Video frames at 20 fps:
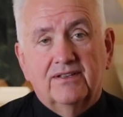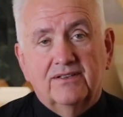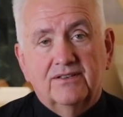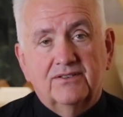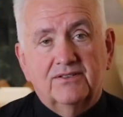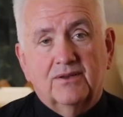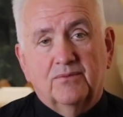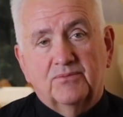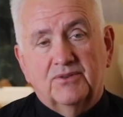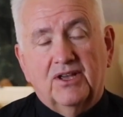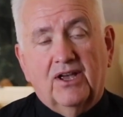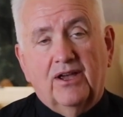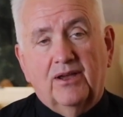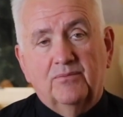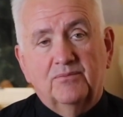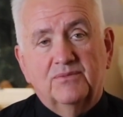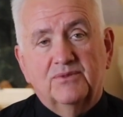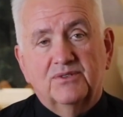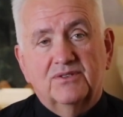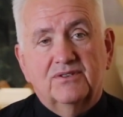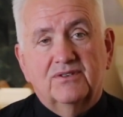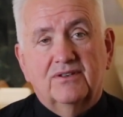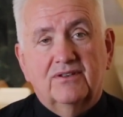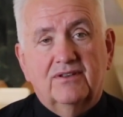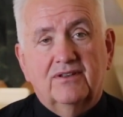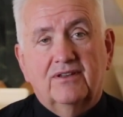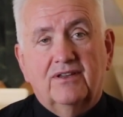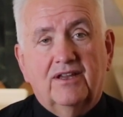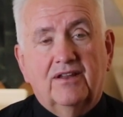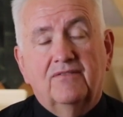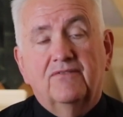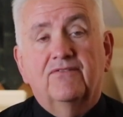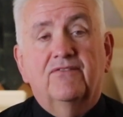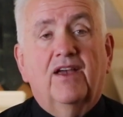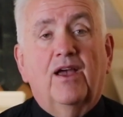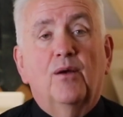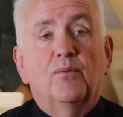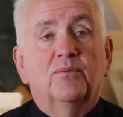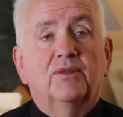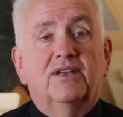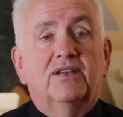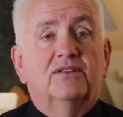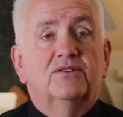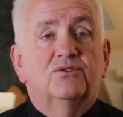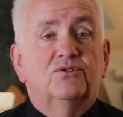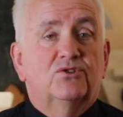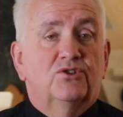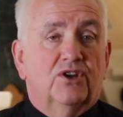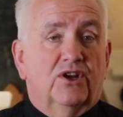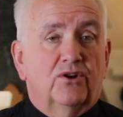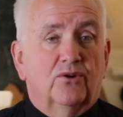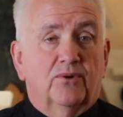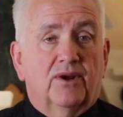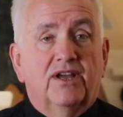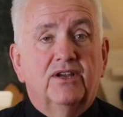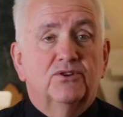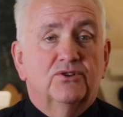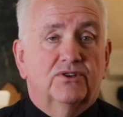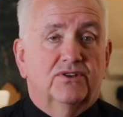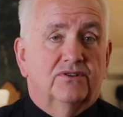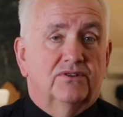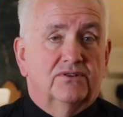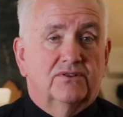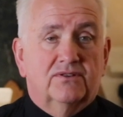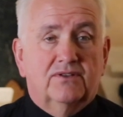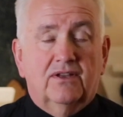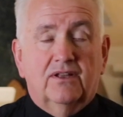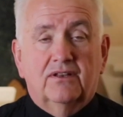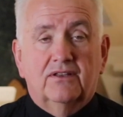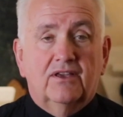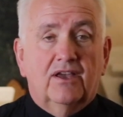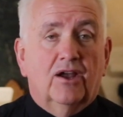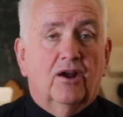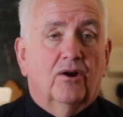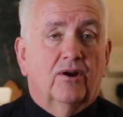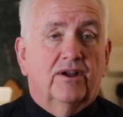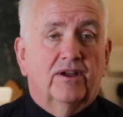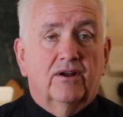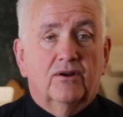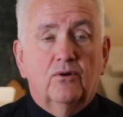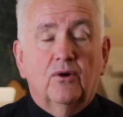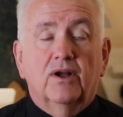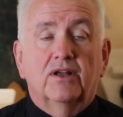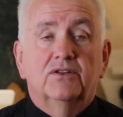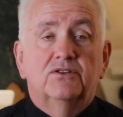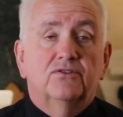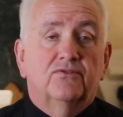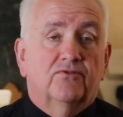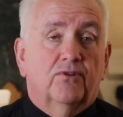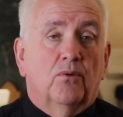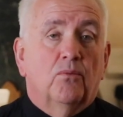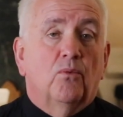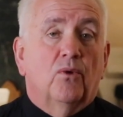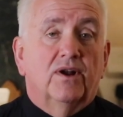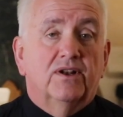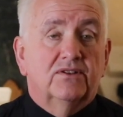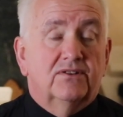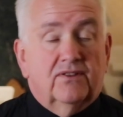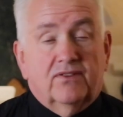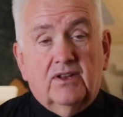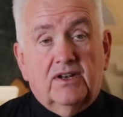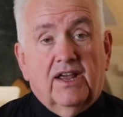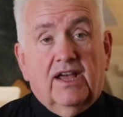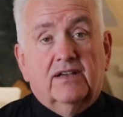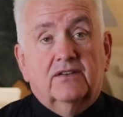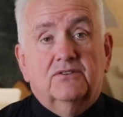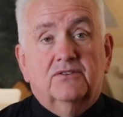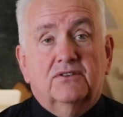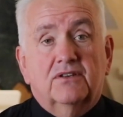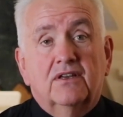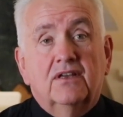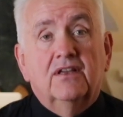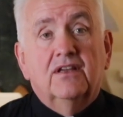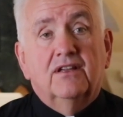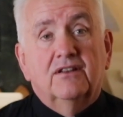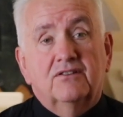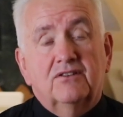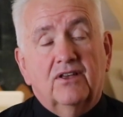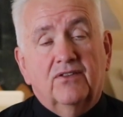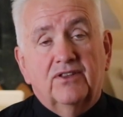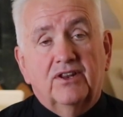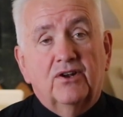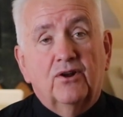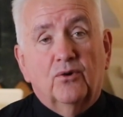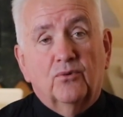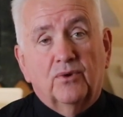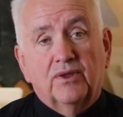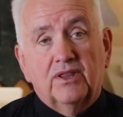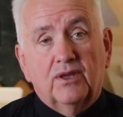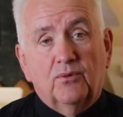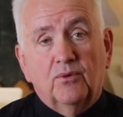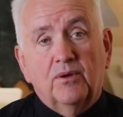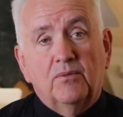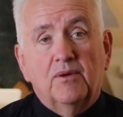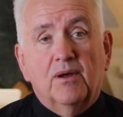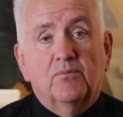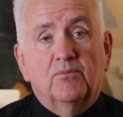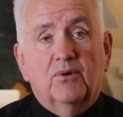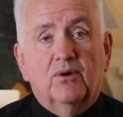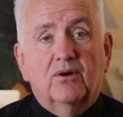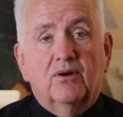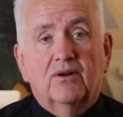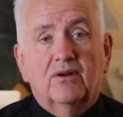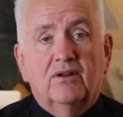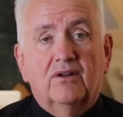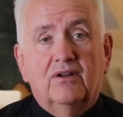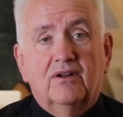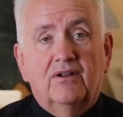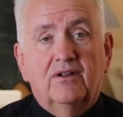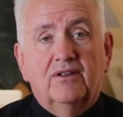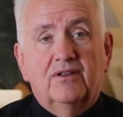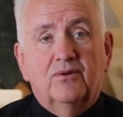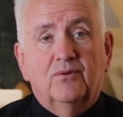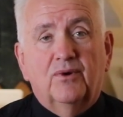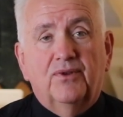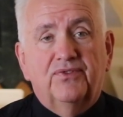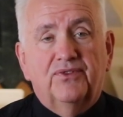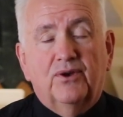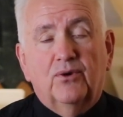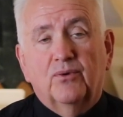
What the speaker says: Sometimes in families, generations can carry a grudge from one to the next till they don't really remember what the